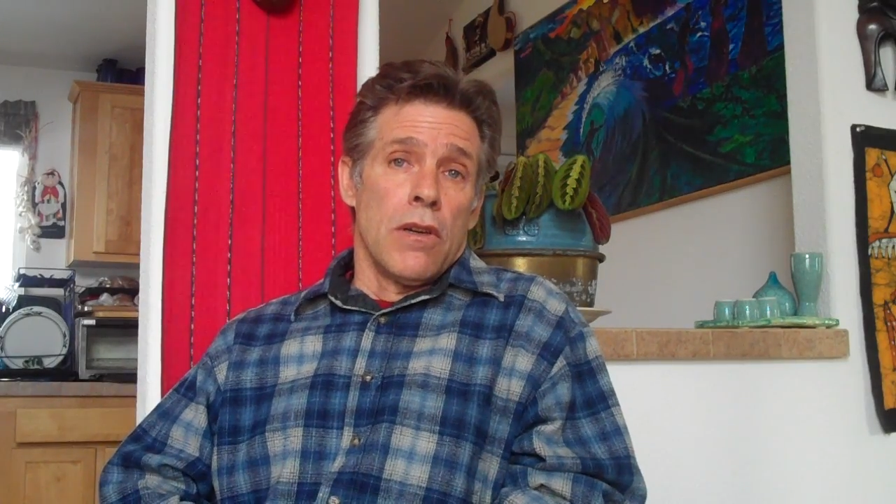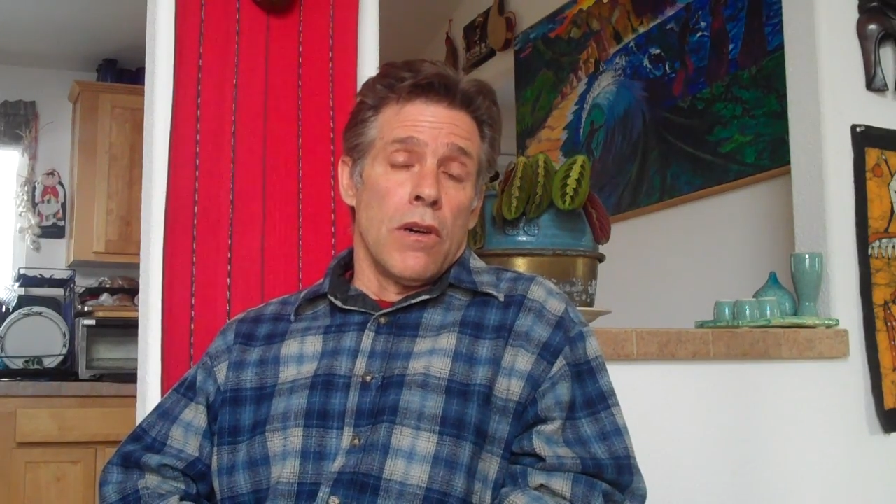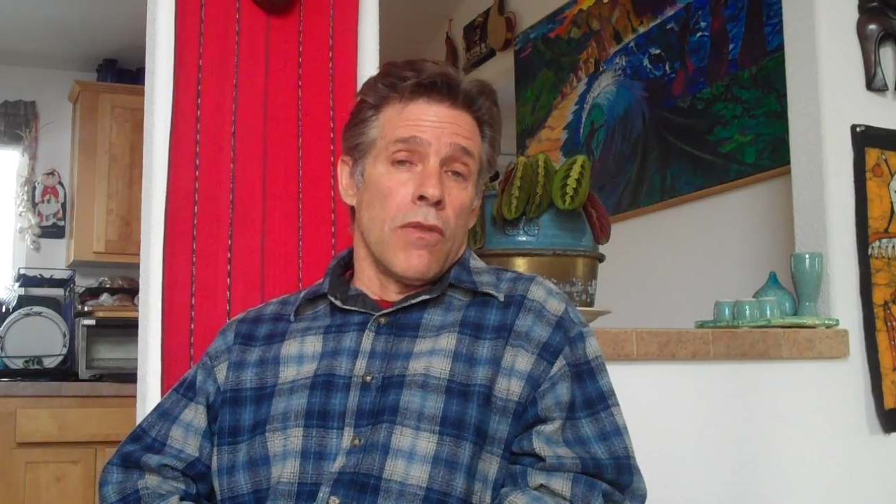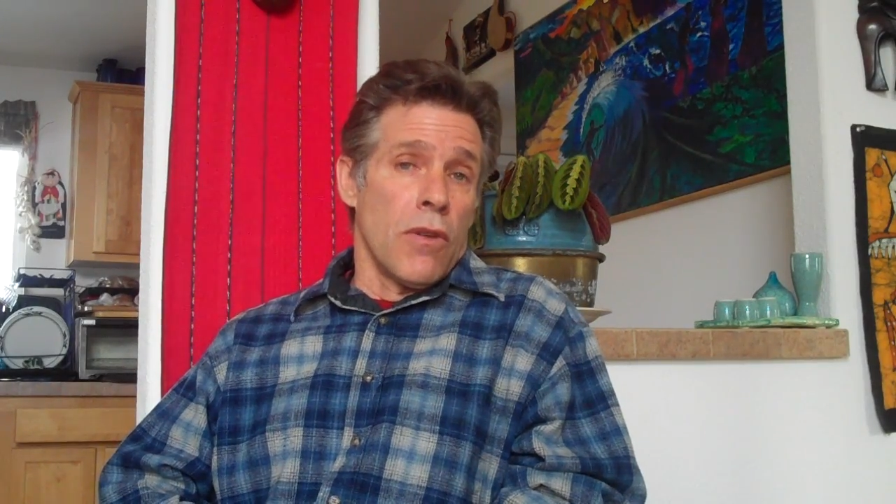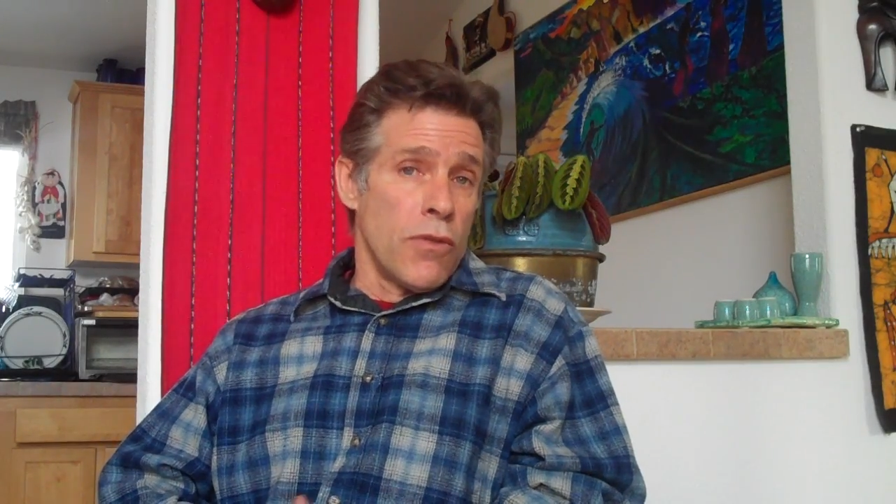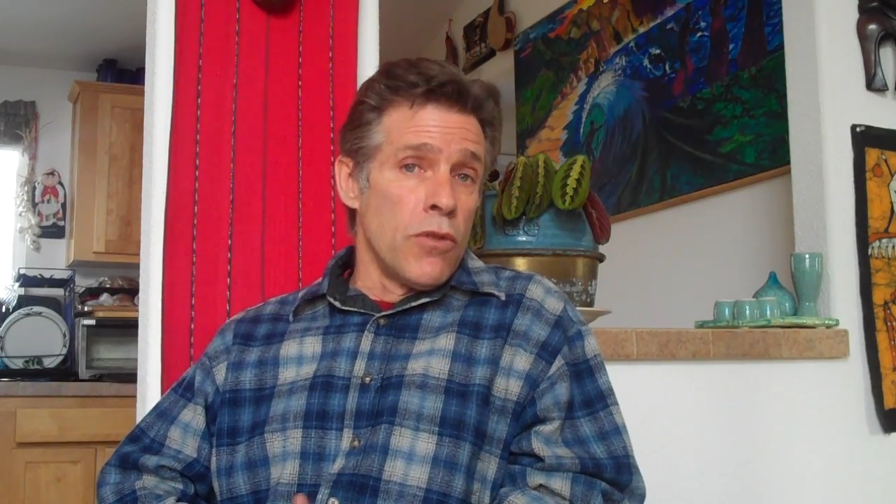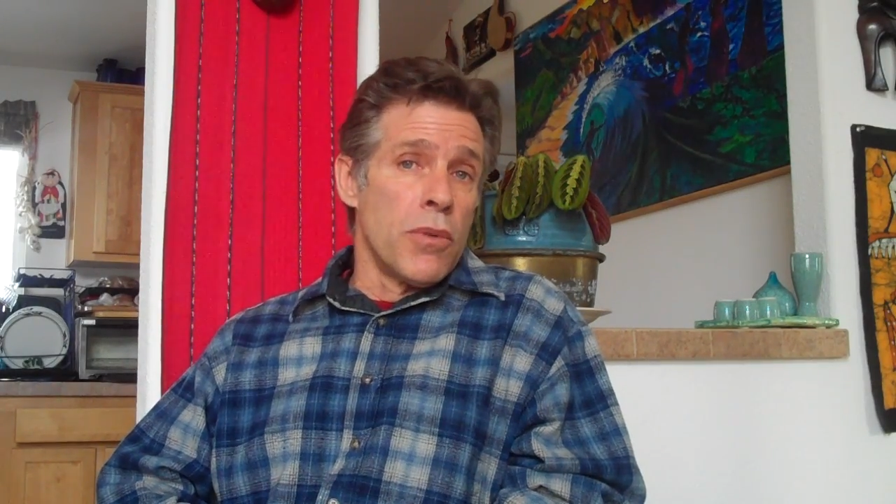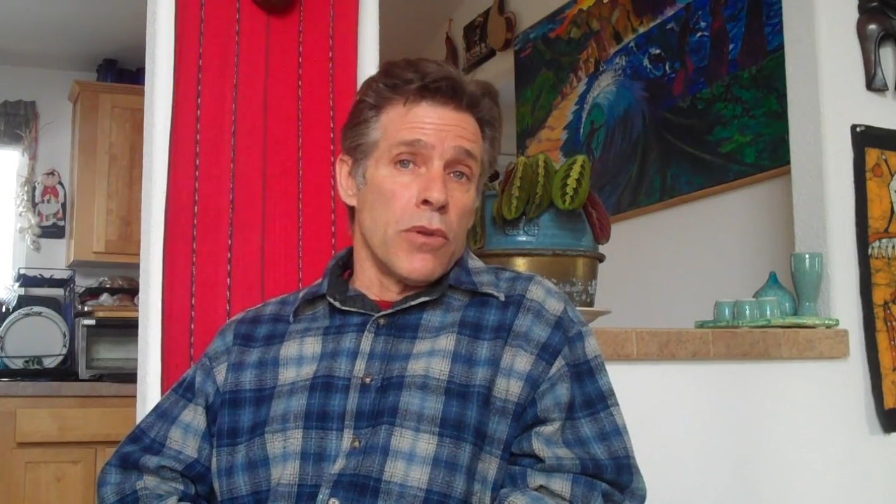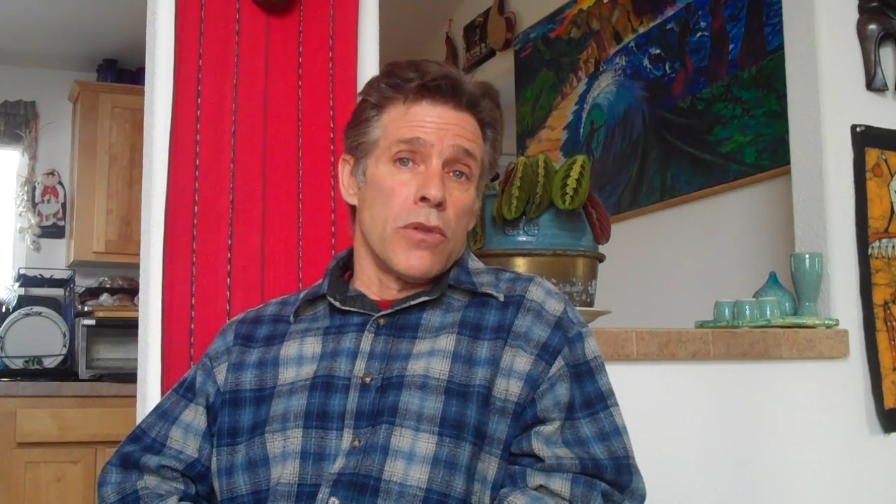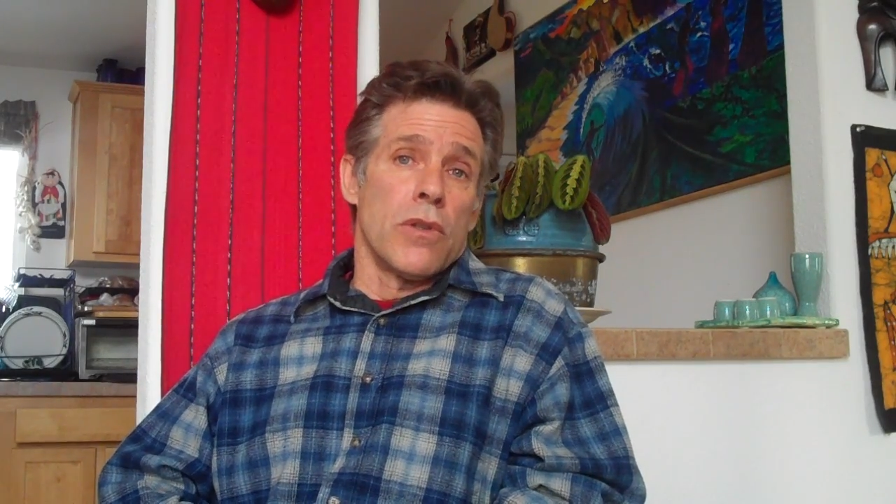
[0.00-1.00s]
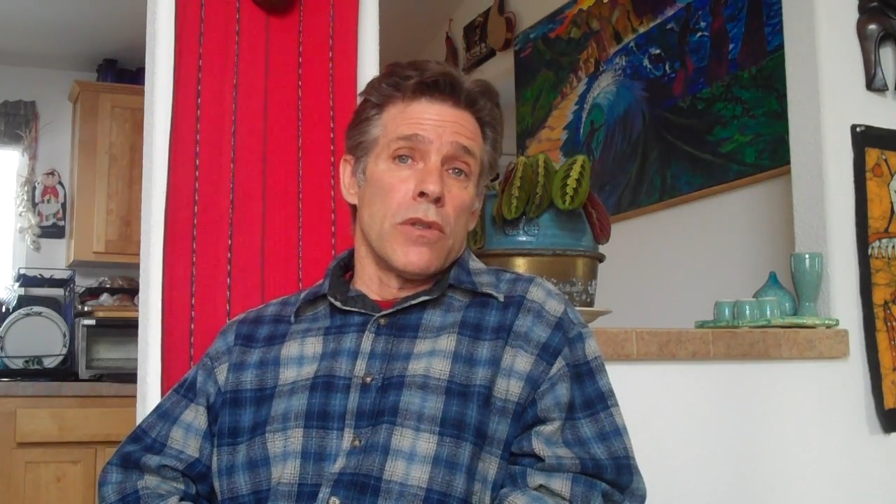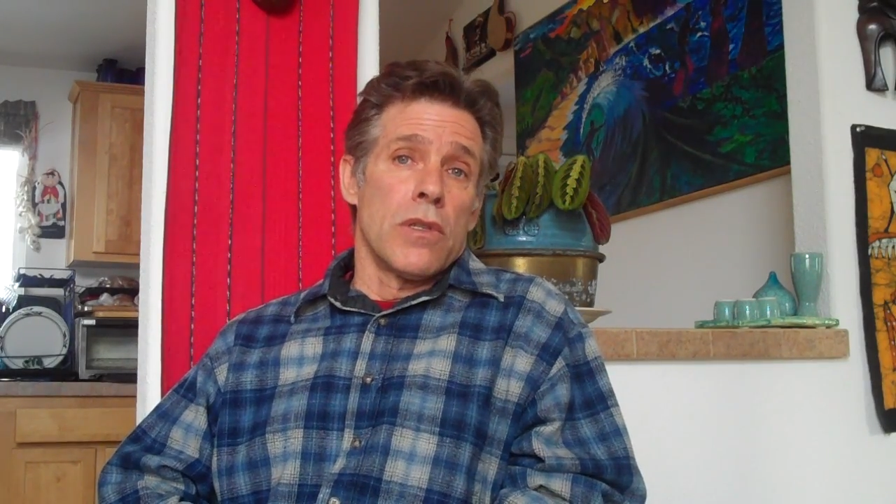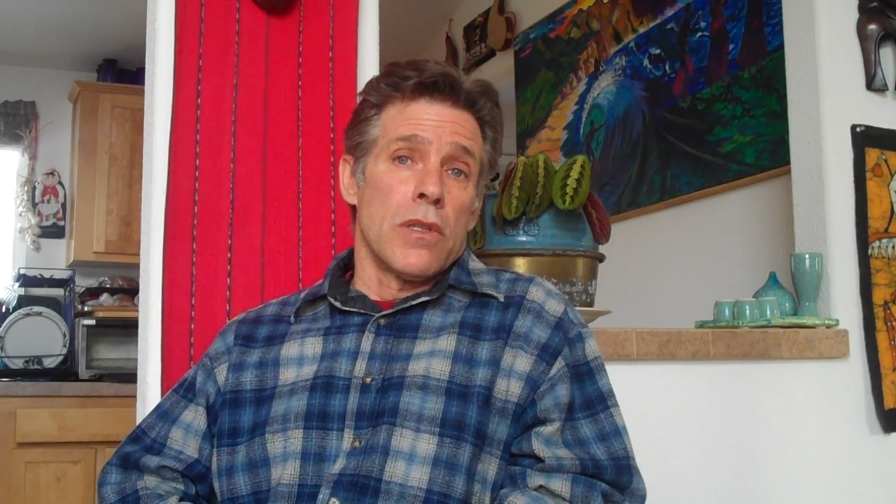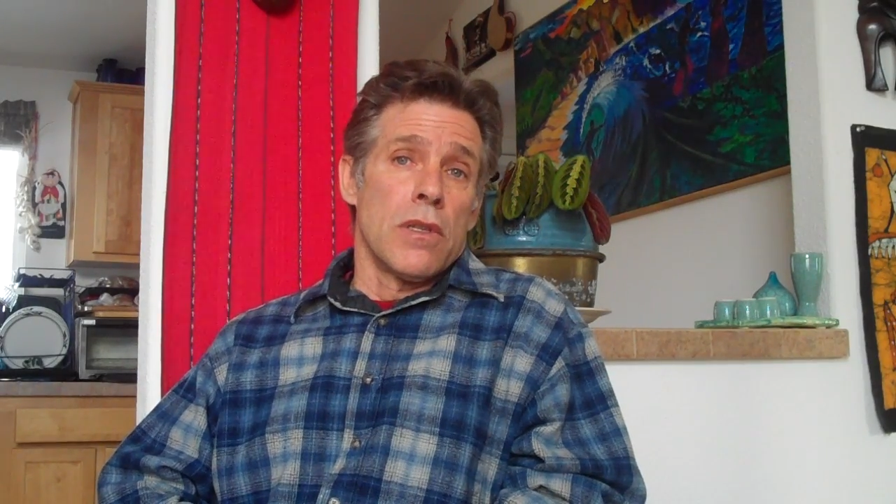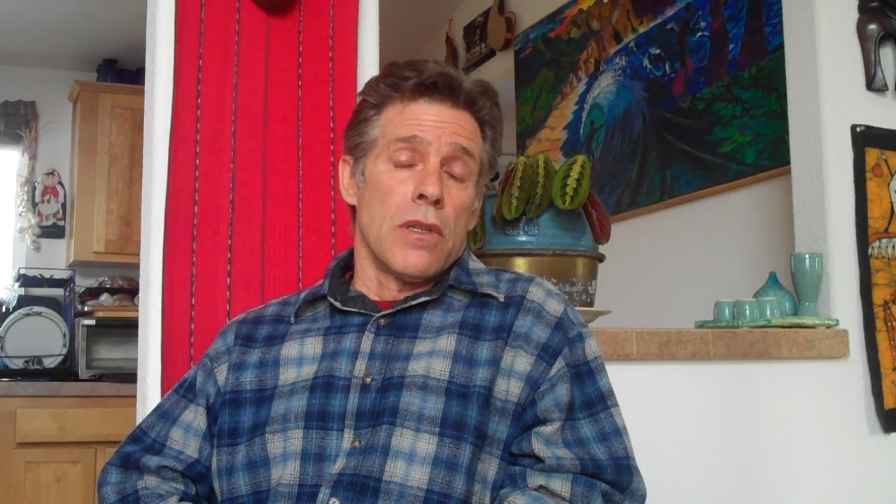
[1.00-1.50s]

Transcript: of our food producers.